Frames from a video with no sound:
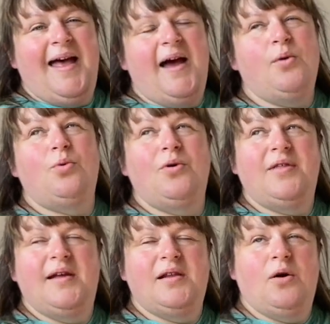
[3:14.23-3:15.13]
I wore
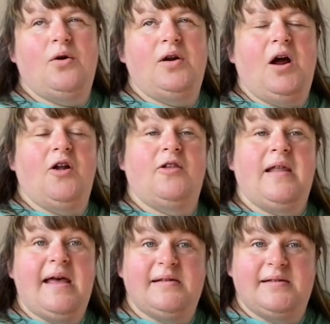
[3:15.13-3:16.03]
this on our
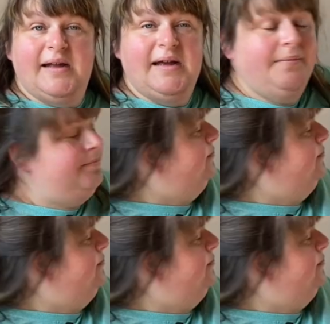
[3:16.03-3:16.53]
last day.